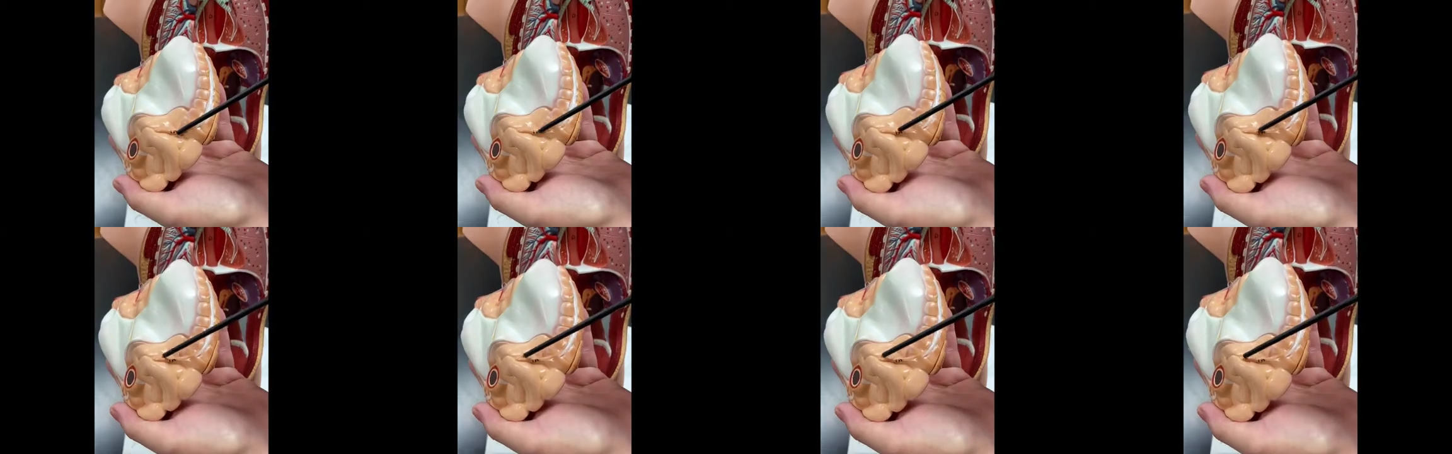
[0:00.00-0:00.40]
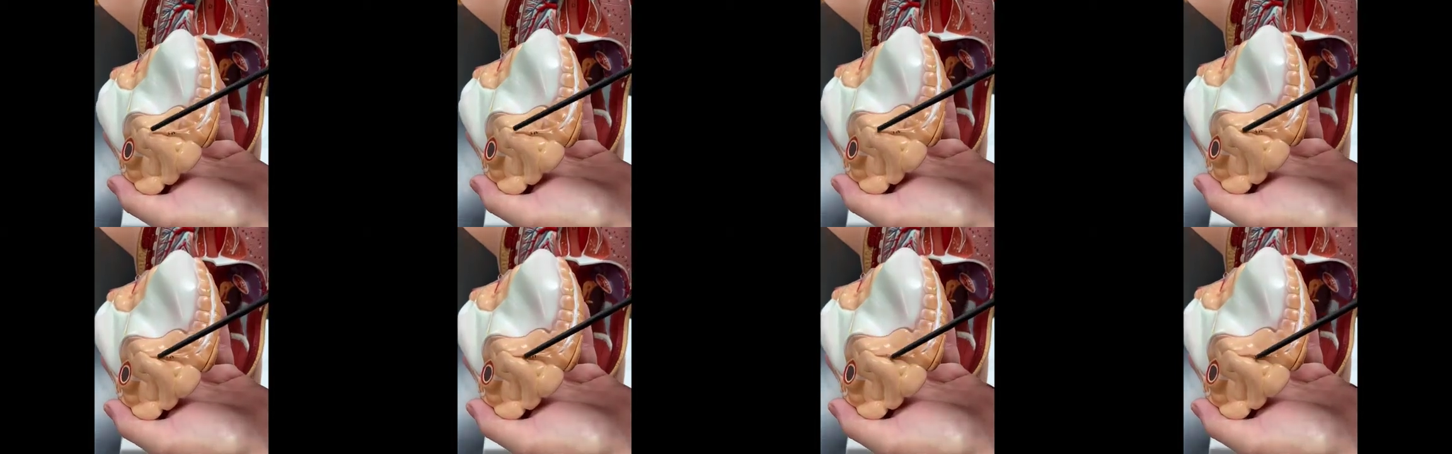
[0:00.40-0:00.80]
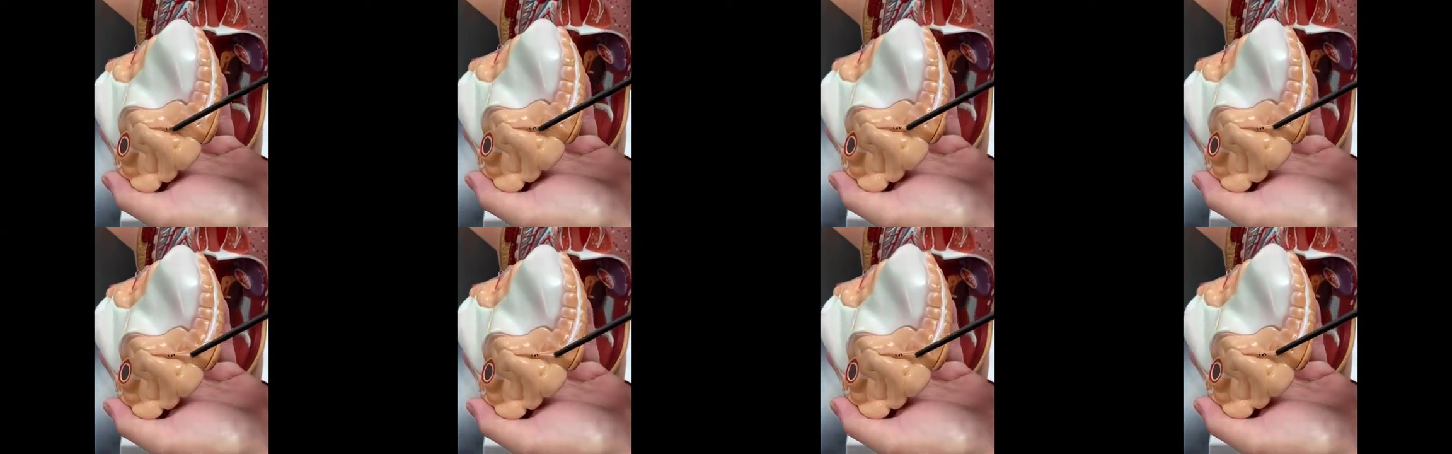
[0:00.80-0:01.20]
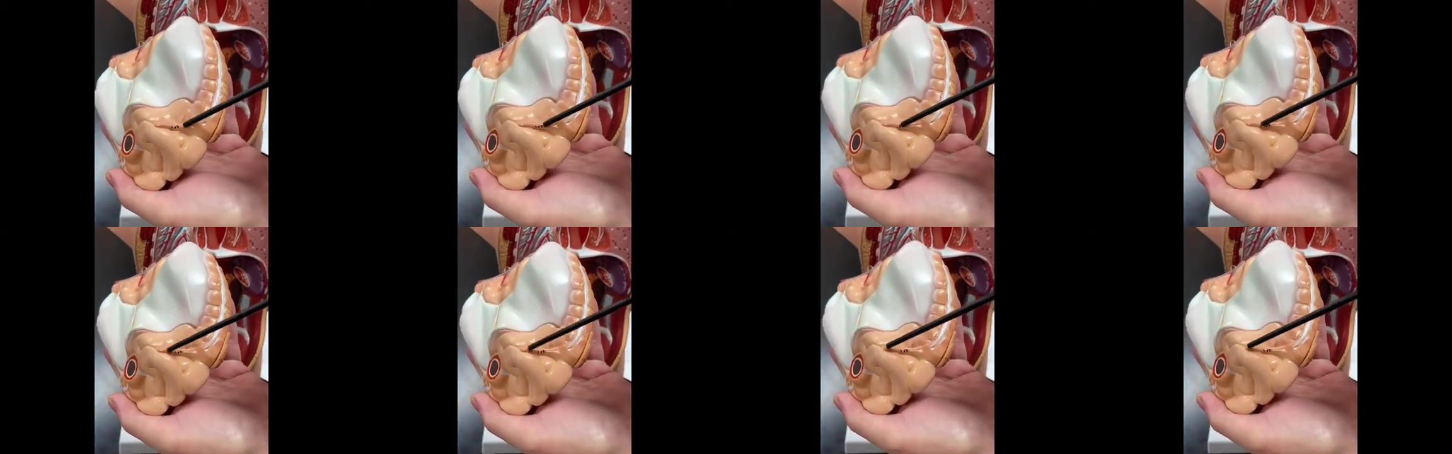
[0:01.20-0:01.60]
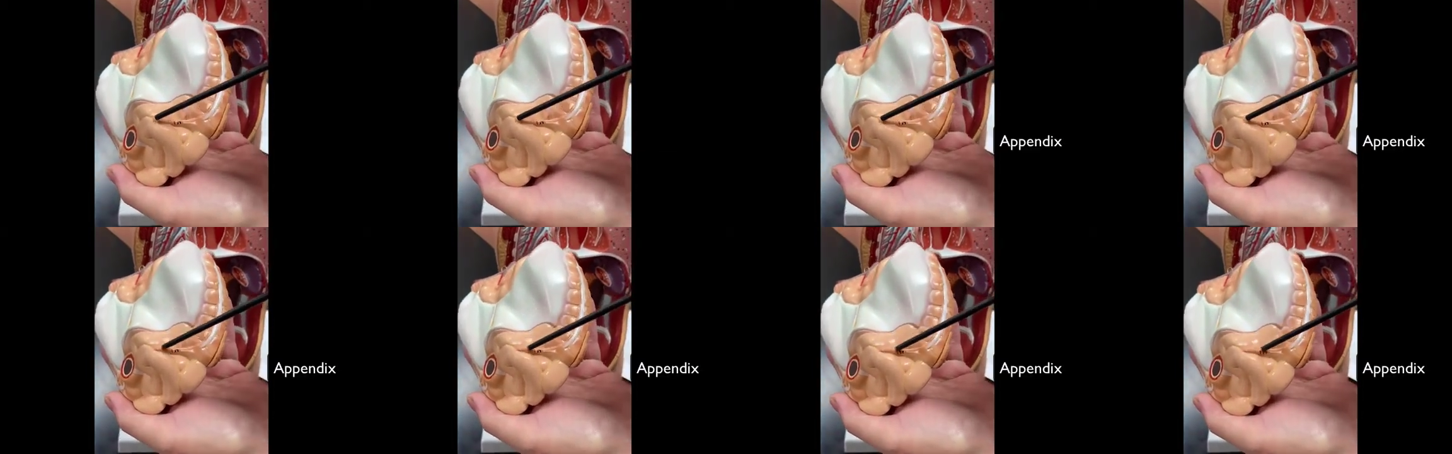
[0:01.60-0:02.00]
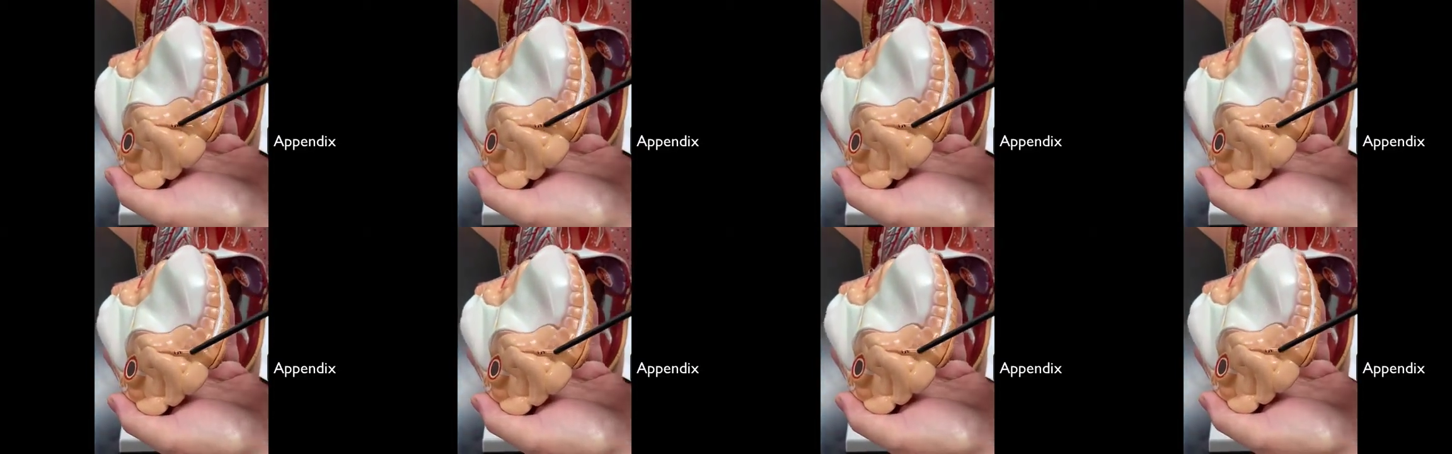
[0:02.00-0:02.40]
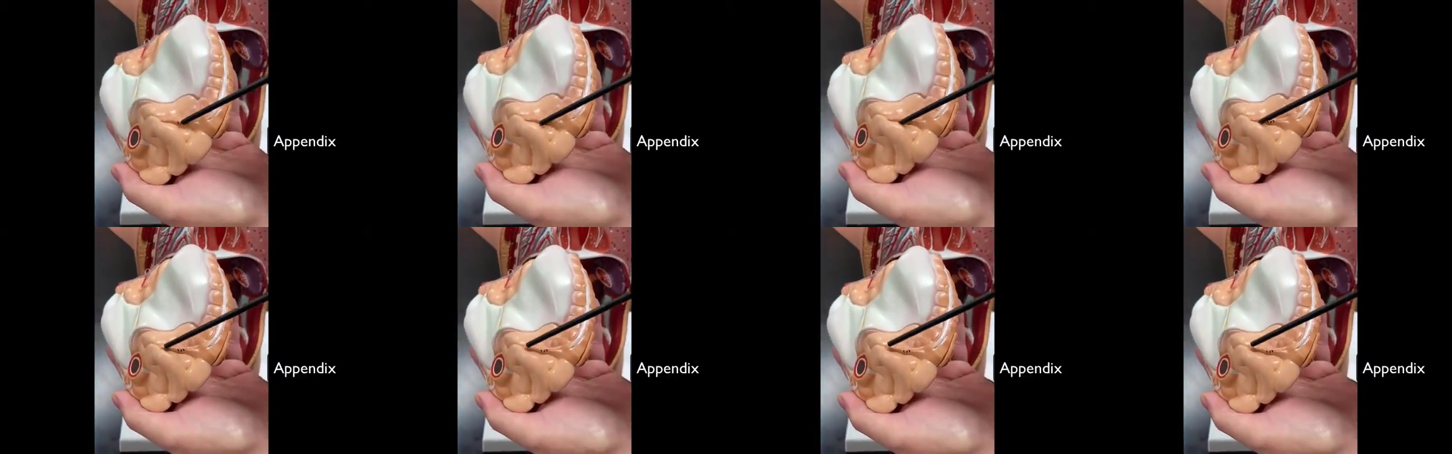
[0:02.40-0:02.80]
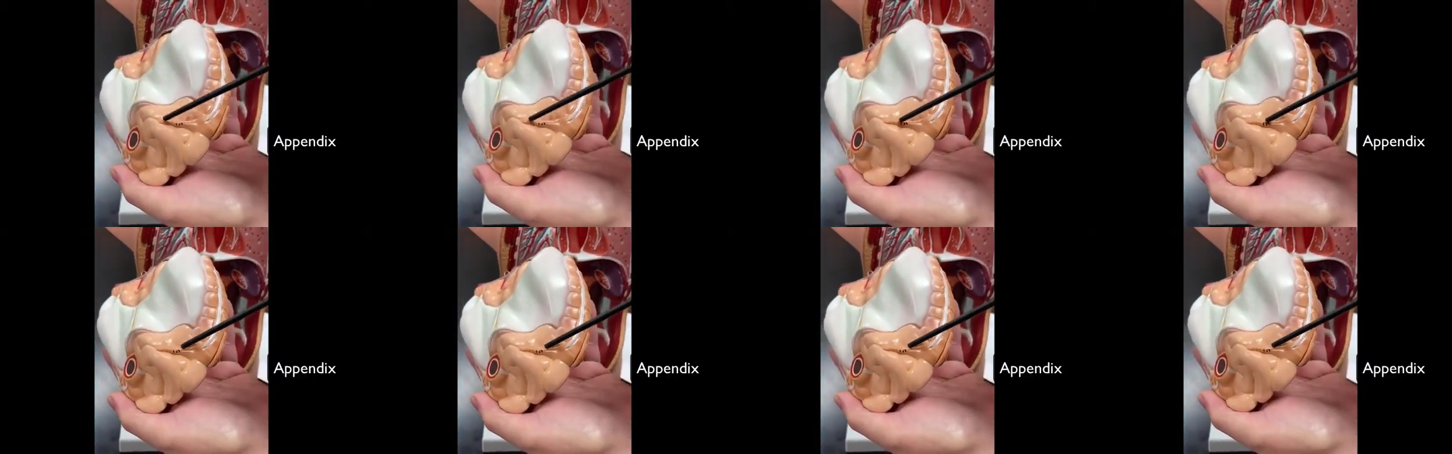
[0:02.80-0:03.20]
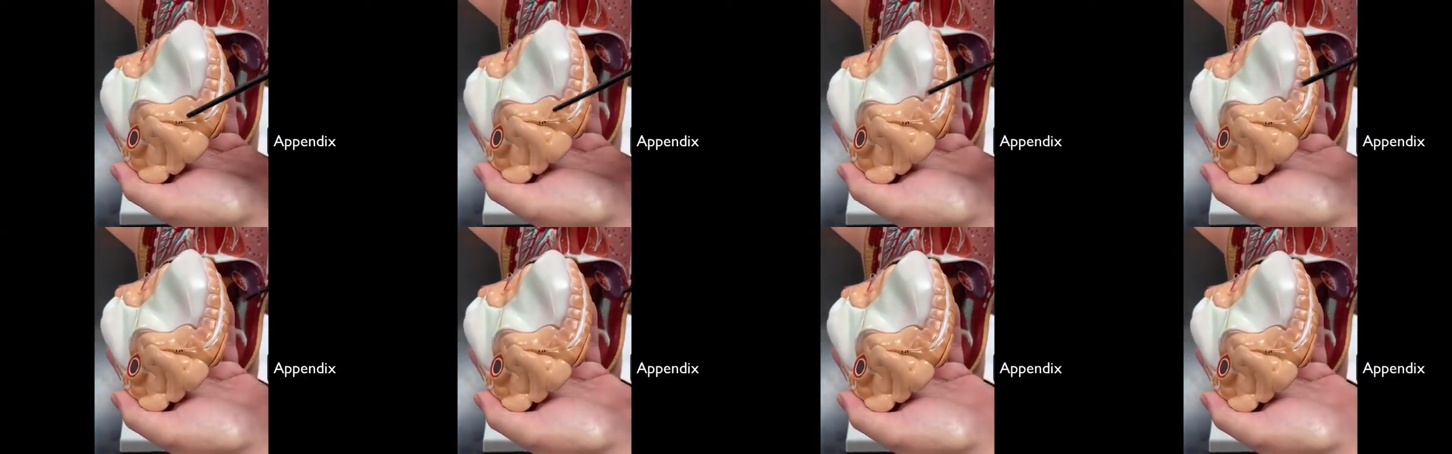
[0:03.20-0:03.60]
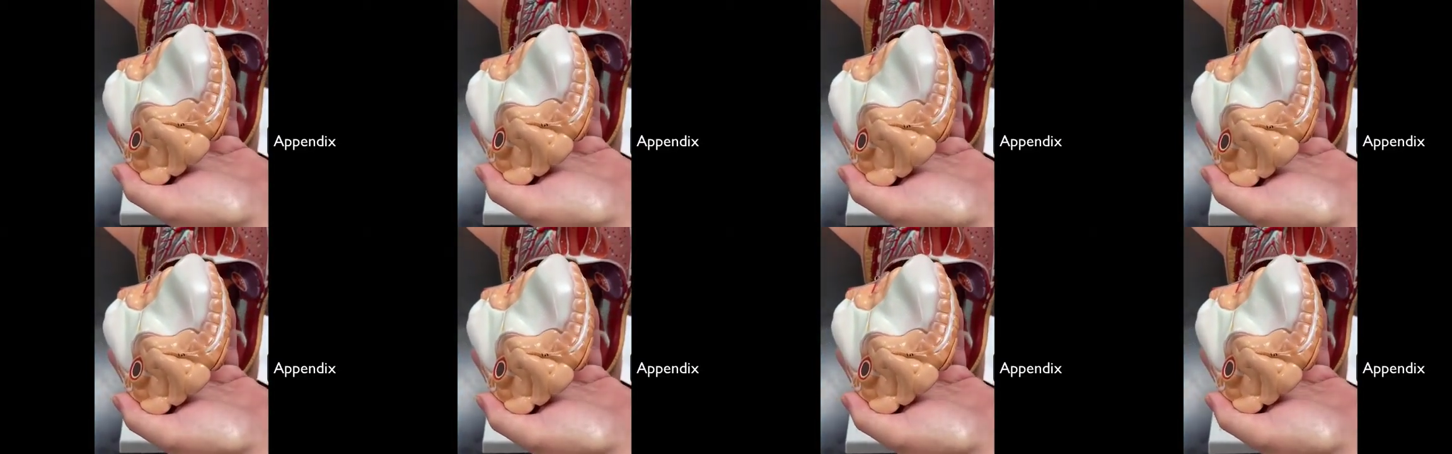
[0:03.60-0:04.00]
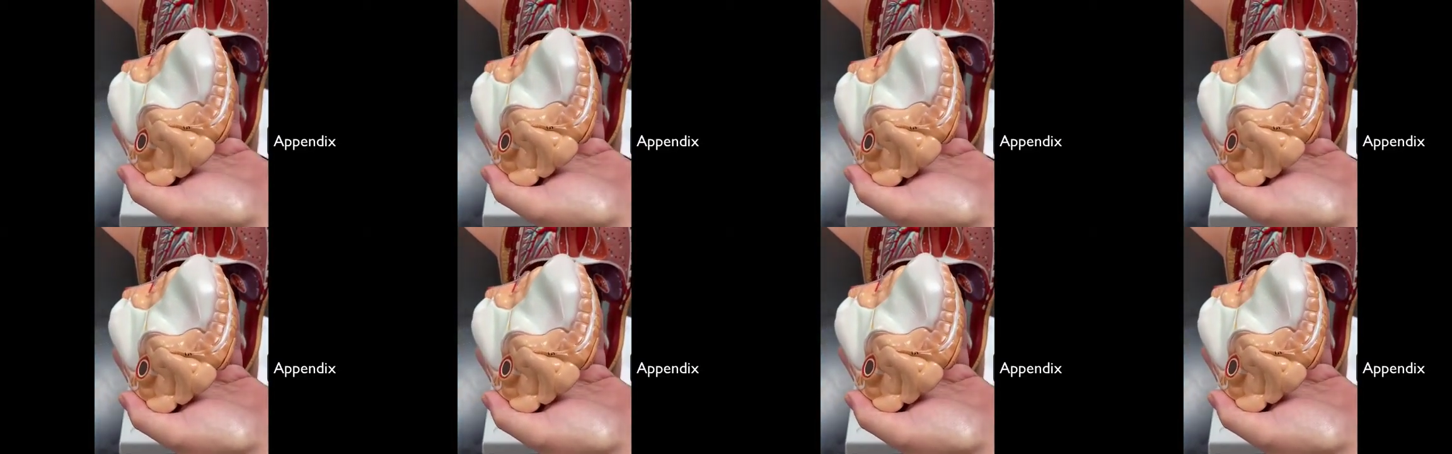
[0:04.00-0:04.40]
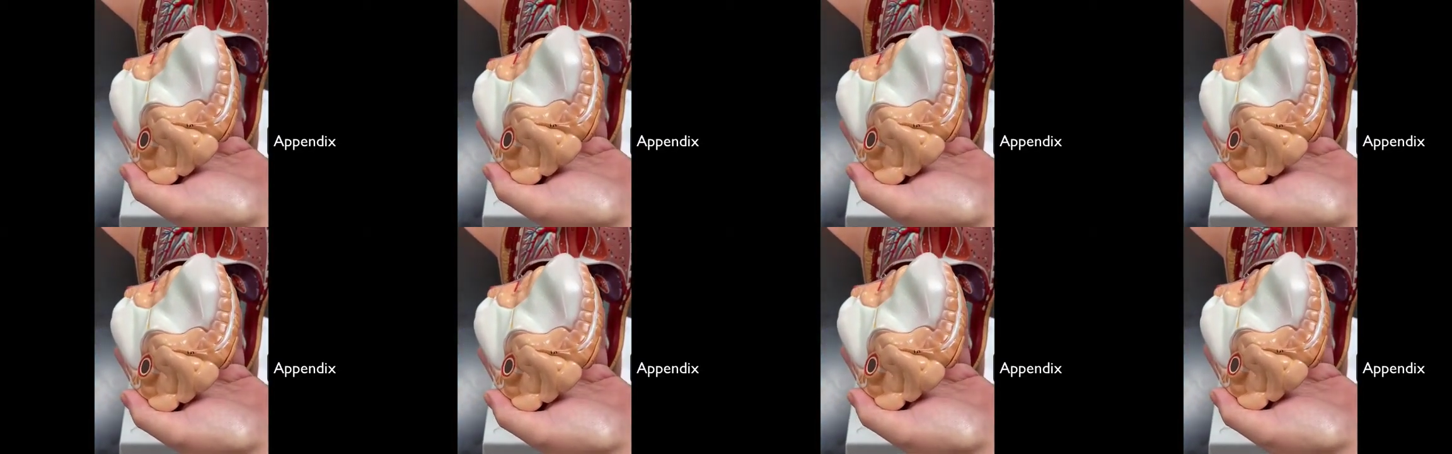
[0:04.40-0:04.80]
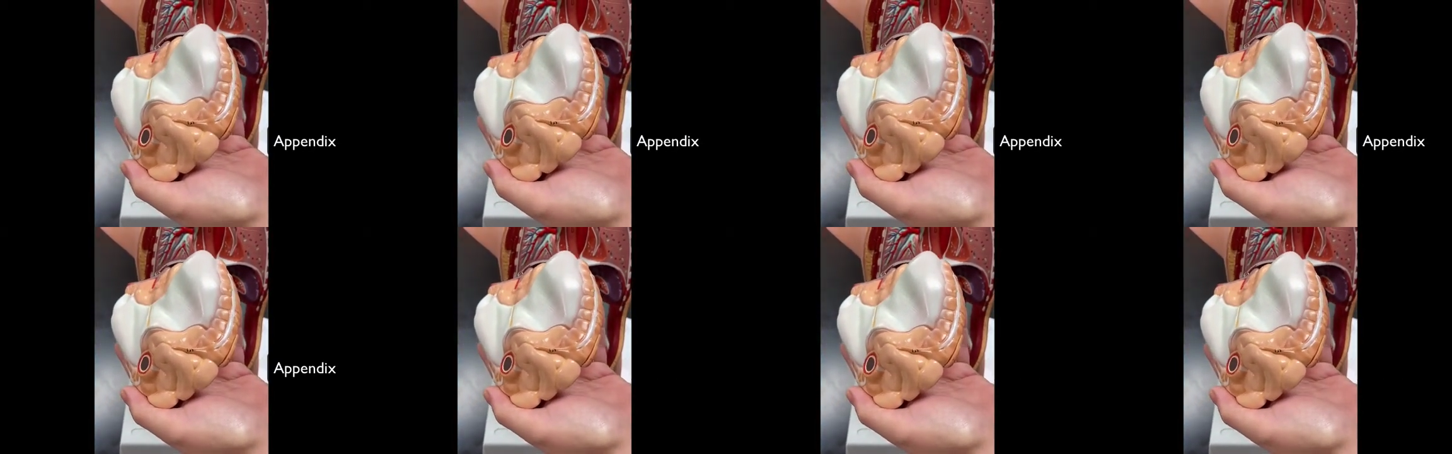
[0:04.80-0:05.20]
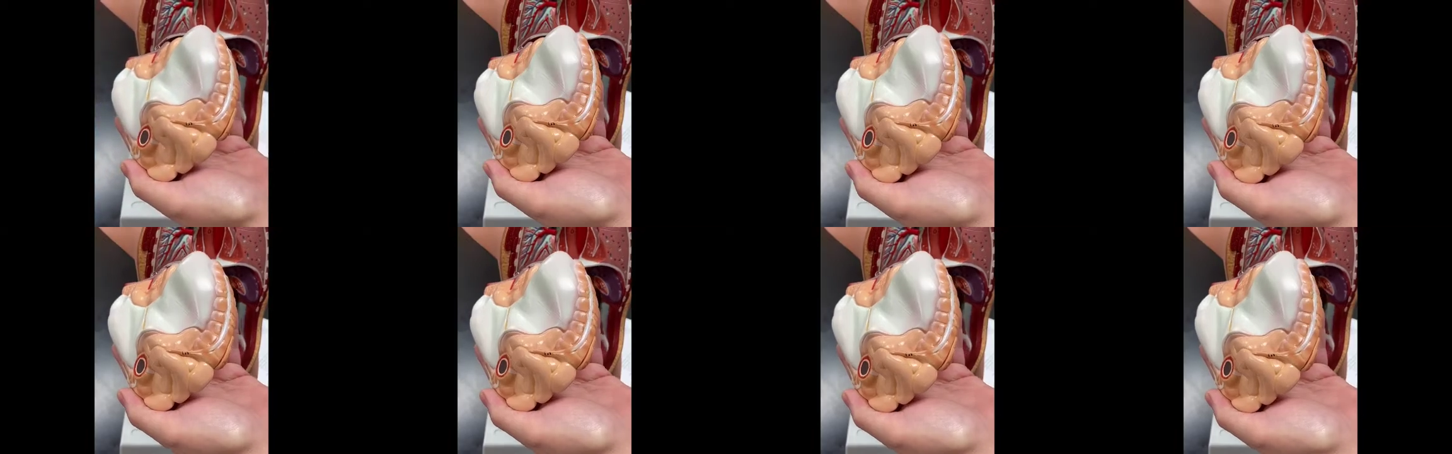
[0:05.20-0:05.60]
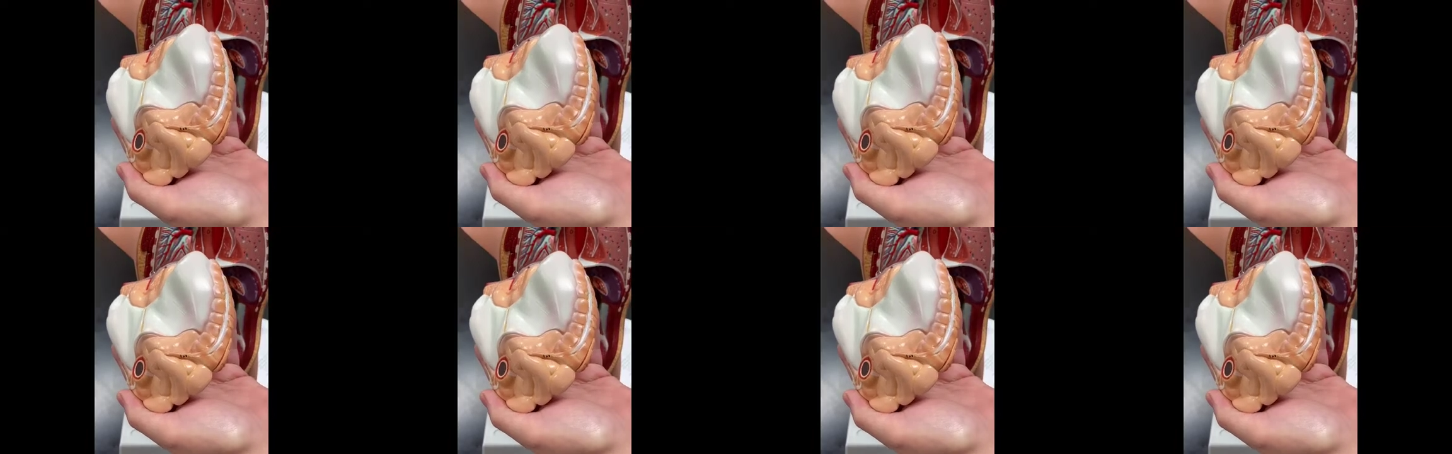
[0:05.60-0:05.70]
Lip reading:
Nobody's mouth can be seen.